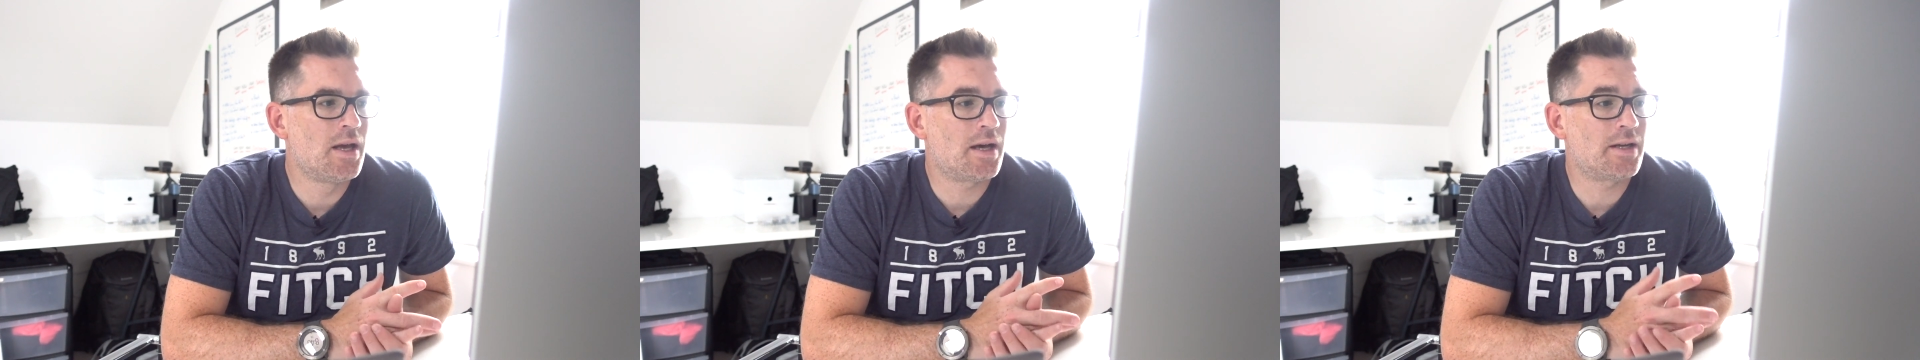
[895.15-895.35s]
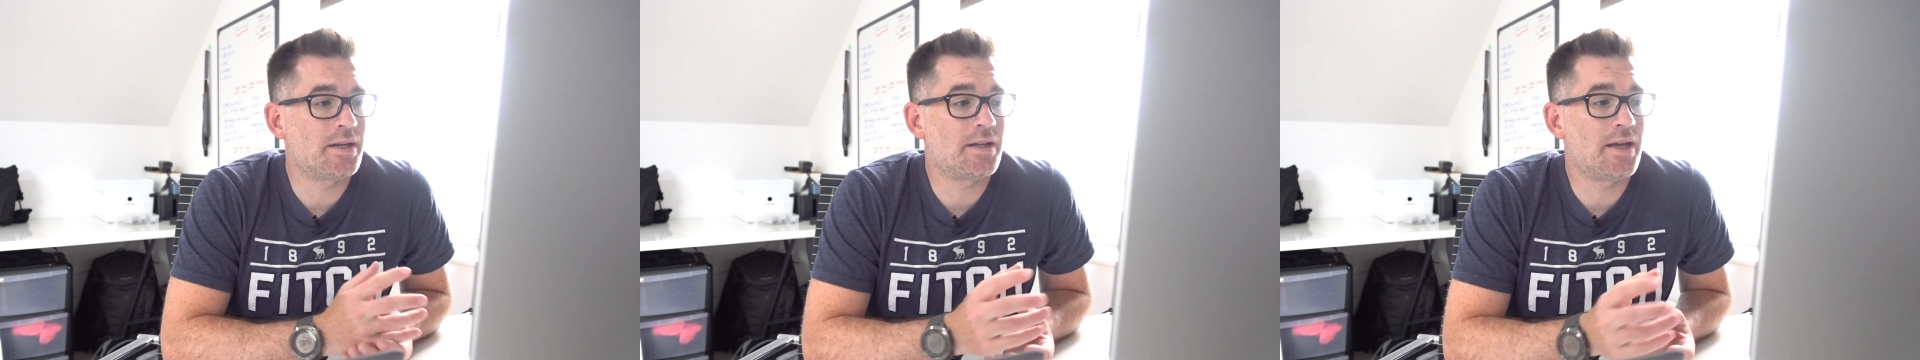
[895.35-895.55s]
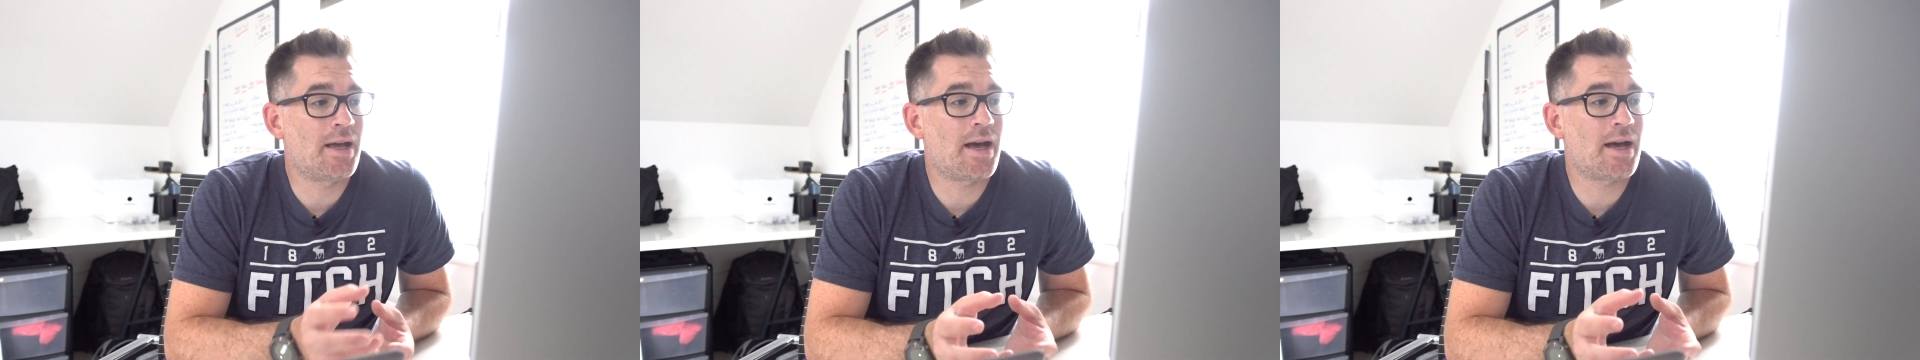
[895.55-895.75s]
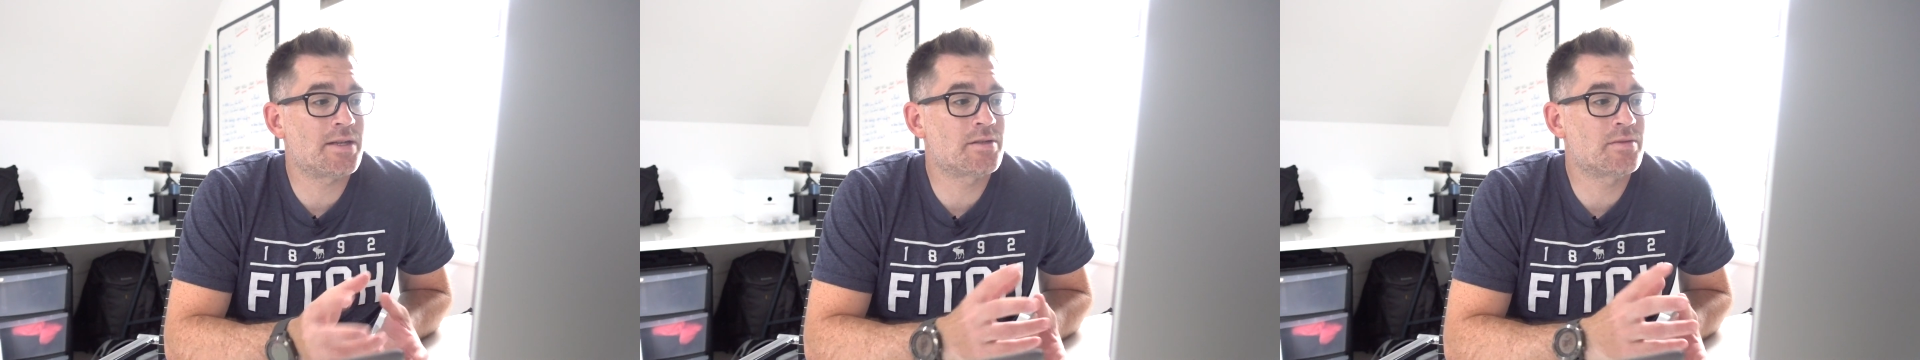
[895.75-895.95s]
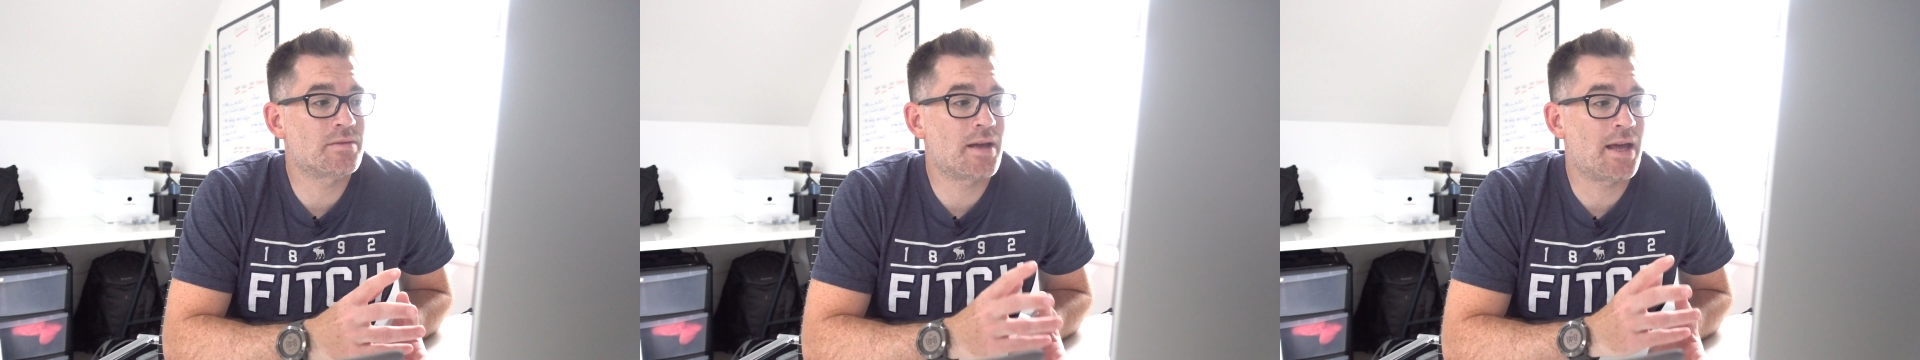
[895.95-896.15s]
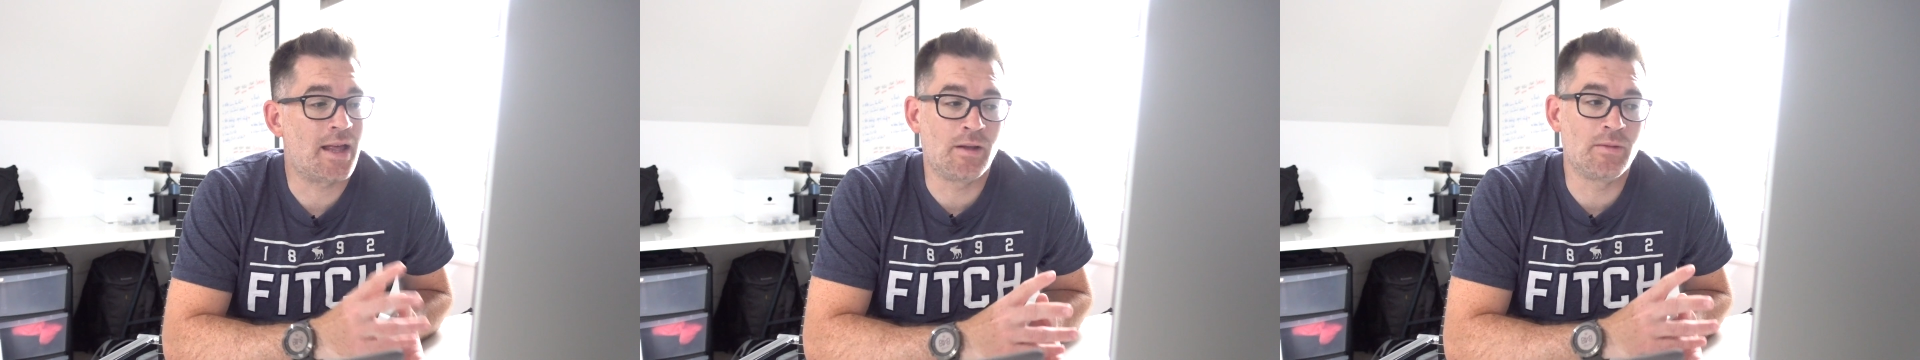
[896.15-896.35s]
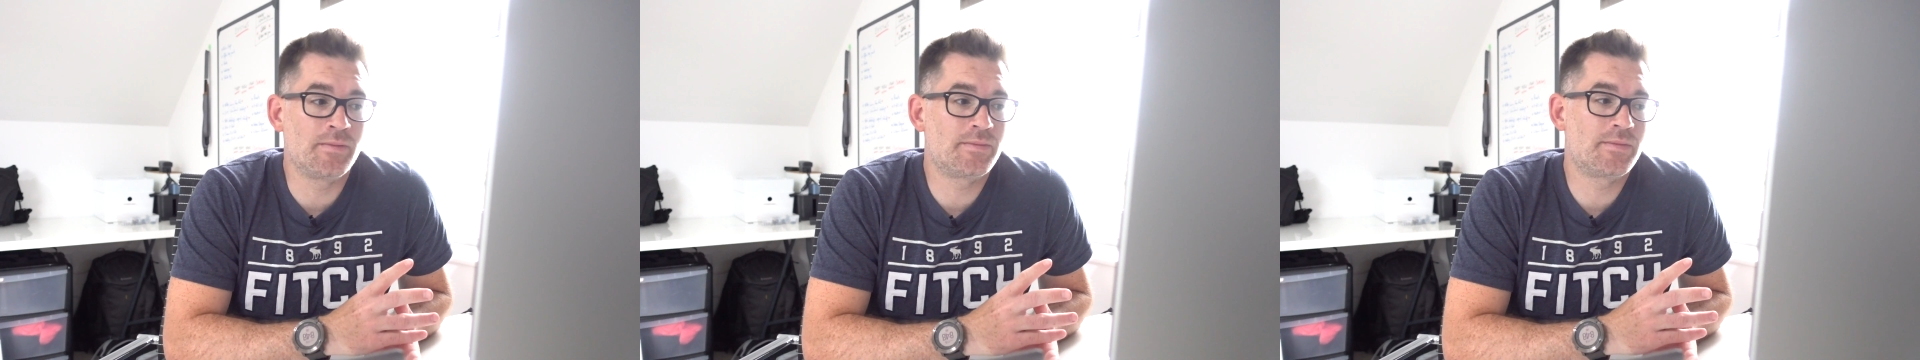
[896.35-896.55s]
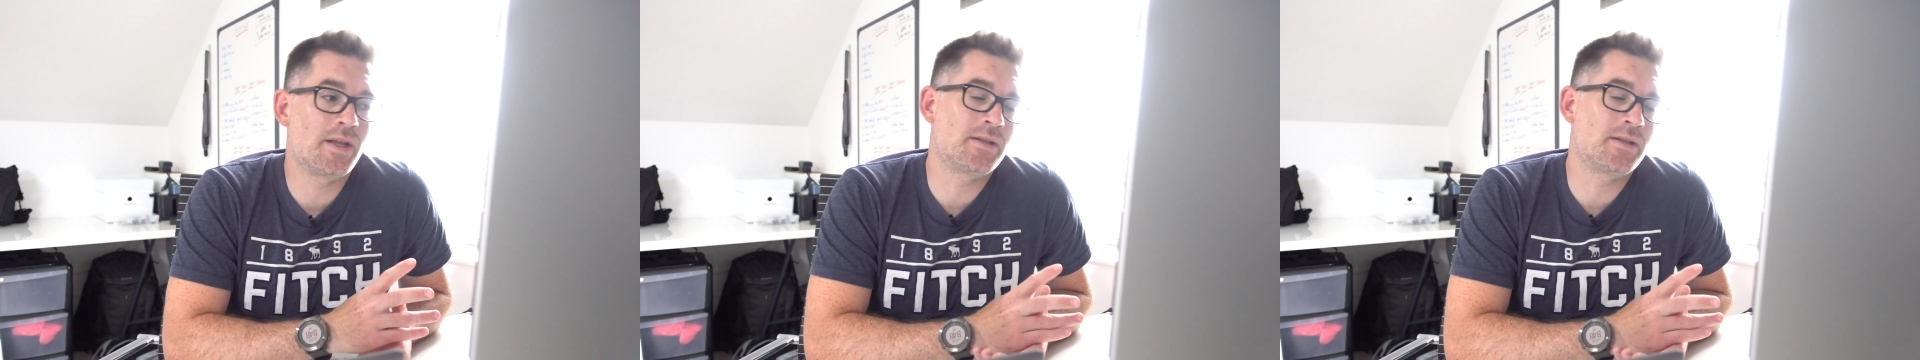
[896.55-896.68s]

and it, it has helped.